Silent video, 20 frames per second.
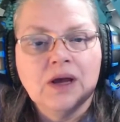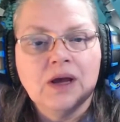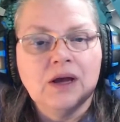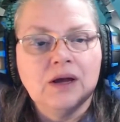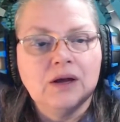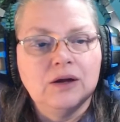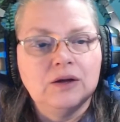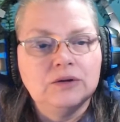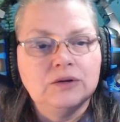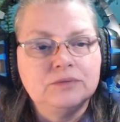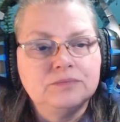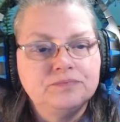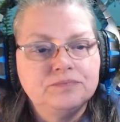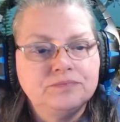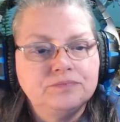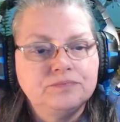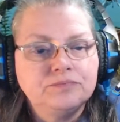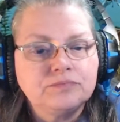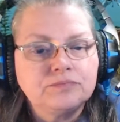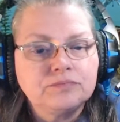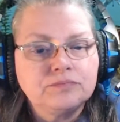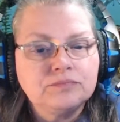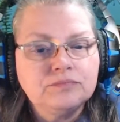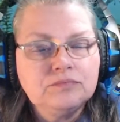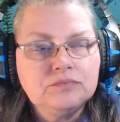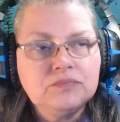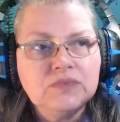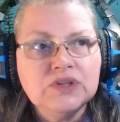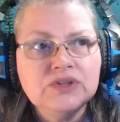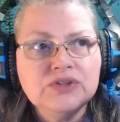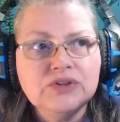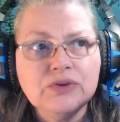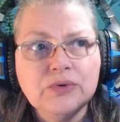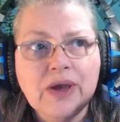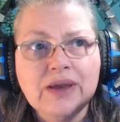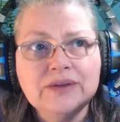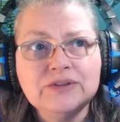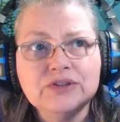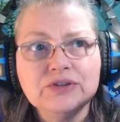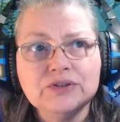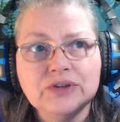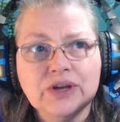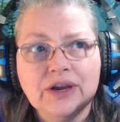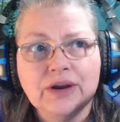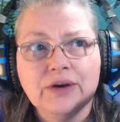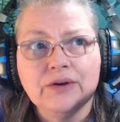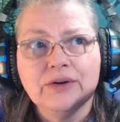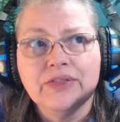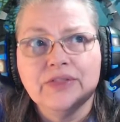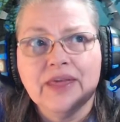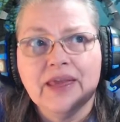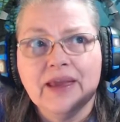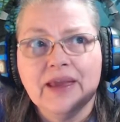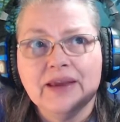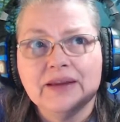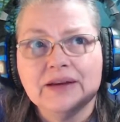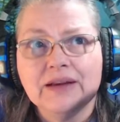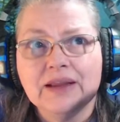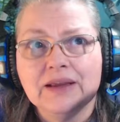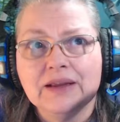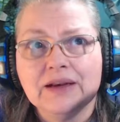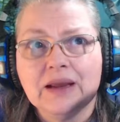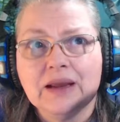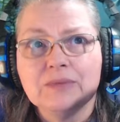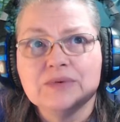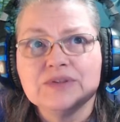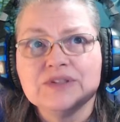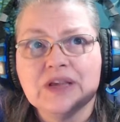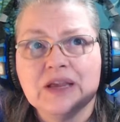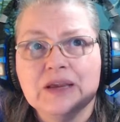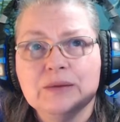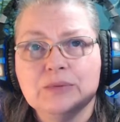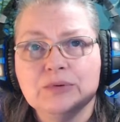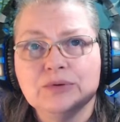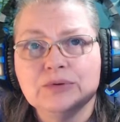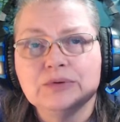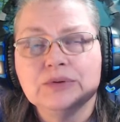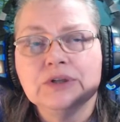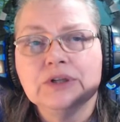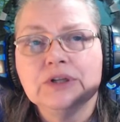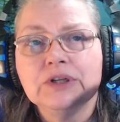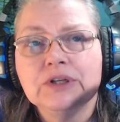So I took care of that, and I was able